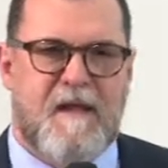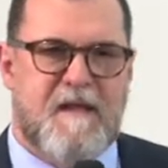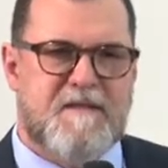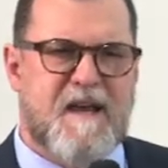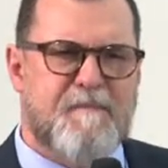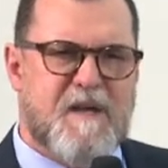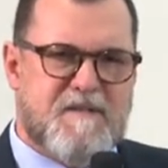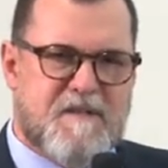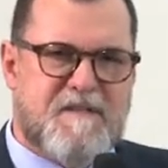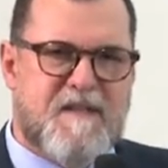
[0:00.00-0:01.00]
It's not about
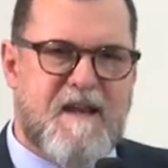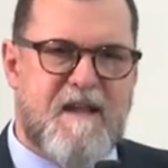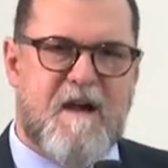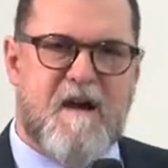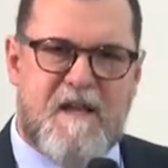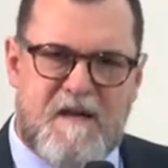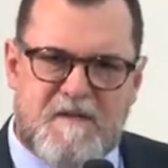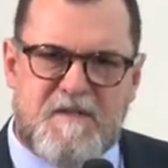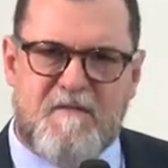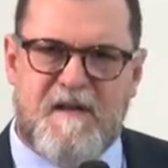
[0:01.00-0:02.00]
sustaining our
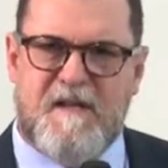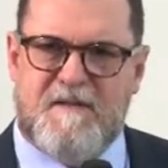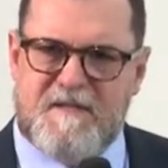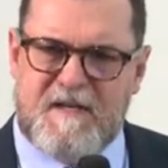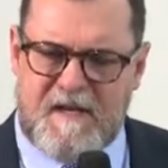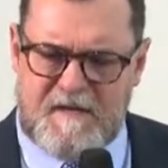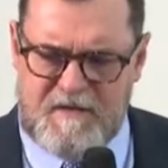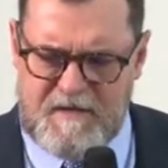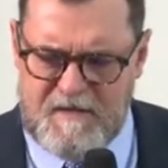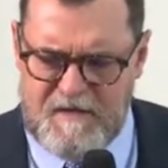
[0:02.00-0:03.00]
industry as
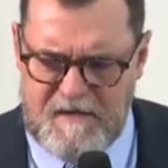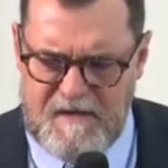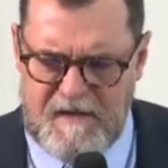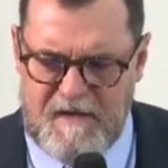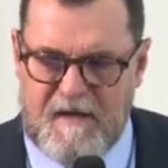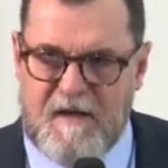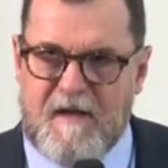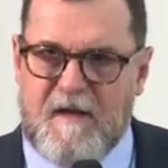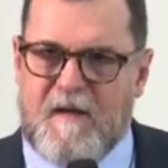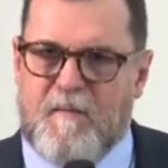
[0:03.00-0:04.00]
such,
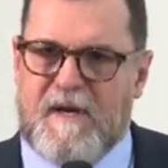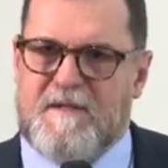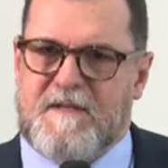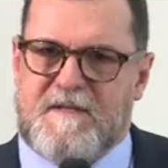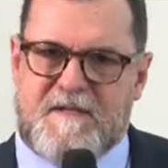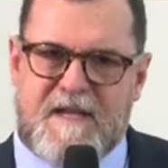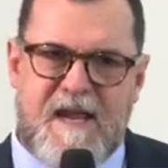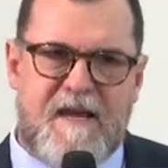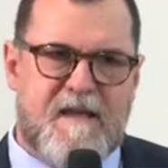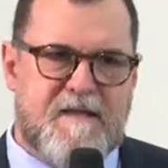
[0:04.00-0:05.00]
but it's
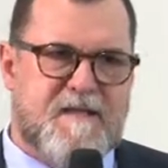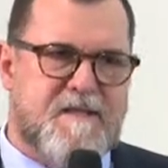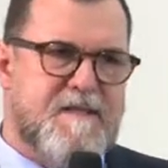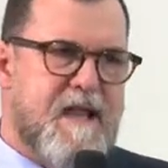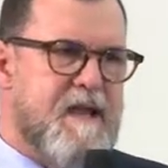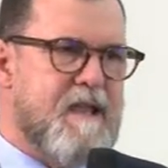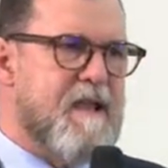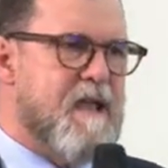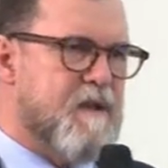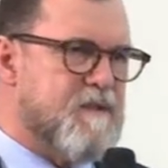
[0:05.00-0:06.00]
sustaining, sustaining
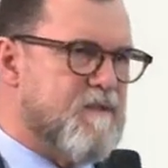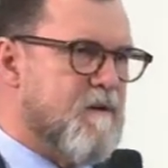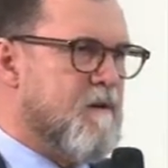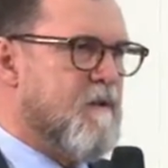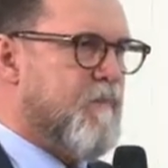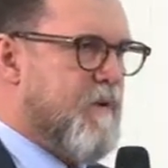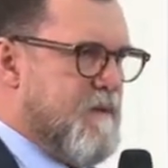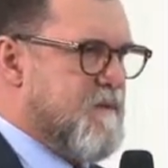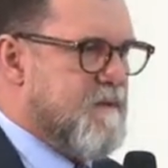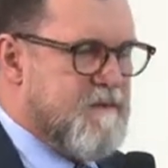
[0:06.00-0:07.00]
an external
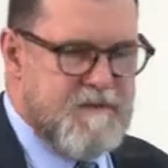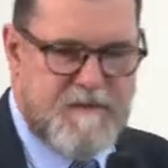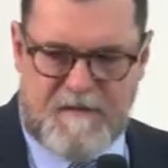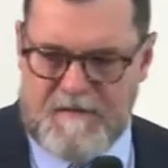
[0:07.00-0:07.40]
presence.